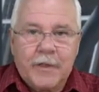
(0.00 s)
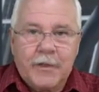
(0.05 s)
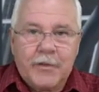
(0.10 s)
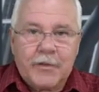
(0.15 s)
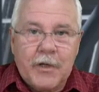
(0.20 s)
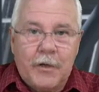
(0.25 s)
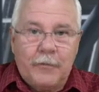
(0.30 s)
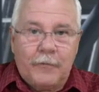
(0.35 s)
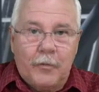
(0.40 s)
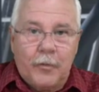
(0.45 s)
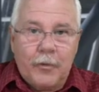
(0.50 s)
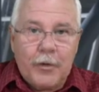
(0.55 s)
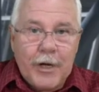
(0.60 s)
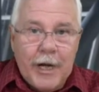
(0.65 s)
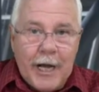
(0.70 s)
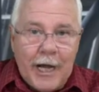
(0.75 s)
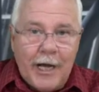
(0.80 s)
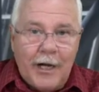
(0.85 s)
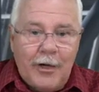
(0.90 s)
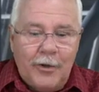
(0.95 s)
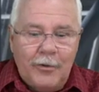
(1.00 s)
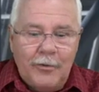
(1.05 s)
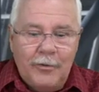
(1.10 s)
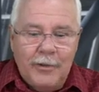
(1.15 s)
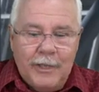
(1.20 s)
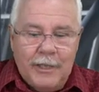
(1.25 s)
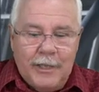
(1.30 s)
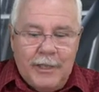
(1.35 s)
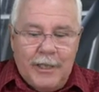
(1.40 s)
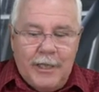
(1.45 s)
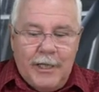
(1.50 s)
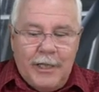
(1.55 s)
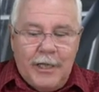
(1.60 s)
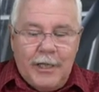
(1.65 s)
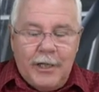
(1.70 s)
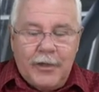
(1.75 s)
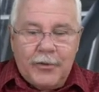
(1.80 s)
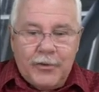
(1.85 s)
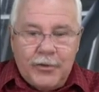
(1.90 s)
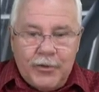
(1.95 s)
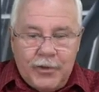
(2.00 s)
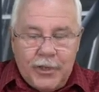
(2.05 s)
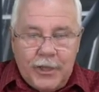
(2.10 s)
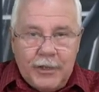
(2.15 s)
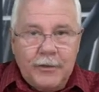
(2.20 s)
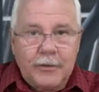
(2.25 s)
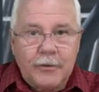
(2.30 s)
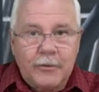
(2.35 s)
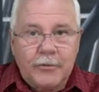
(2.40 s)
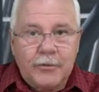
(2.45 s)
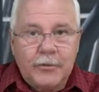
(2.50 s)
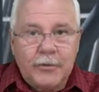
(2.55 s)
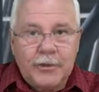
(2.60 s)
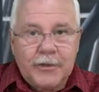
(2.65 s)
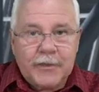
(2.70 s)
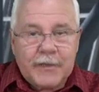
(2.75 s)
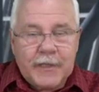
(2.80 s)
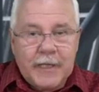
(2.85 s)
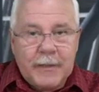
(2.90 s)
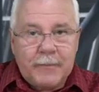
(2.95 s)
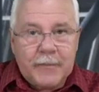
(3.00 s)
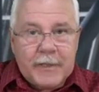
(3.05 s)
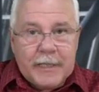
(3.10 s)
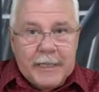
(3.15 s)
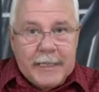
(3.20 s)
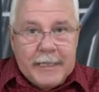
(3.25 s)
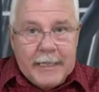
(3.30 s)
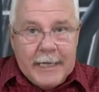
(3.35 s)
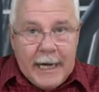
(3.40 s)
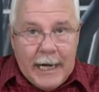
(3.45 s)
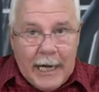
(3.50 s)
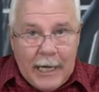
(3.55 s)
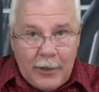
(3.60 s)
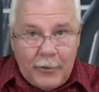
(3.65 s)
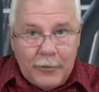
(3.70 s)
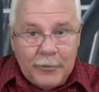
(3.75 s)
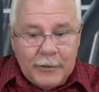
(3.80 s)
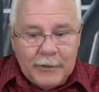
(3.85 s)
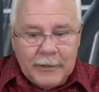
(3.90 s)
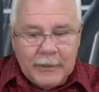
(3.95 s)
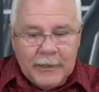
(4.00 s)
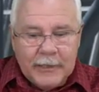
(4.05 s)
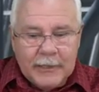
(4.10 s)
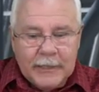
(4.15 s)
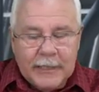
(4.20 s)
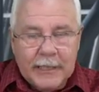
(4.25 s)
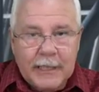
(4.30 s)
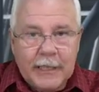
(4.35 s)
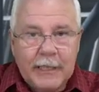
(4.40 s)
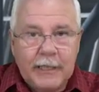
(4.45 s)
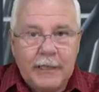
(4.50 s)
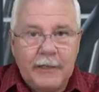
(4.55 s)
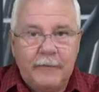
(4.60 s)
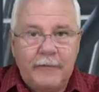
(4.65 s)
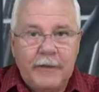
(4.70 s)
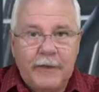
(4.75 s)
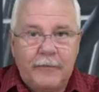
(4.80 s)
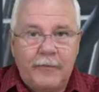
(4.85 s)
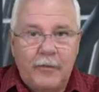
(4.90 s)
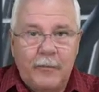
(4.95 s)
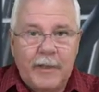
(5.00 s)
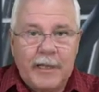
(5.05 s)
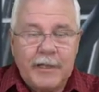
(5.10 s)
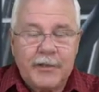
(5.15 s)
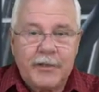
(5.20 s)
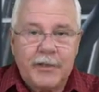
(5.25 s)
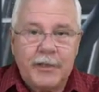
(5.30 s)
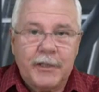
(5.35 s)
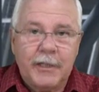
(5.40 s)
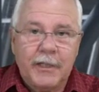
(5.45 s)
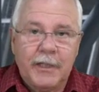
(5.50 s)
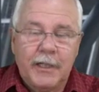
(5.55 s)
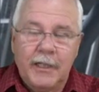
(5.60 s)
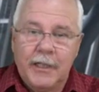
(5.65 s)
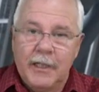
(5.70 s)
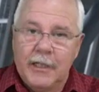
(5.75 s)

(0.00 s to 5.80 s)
So for now, general rule is step down in the Vic formation.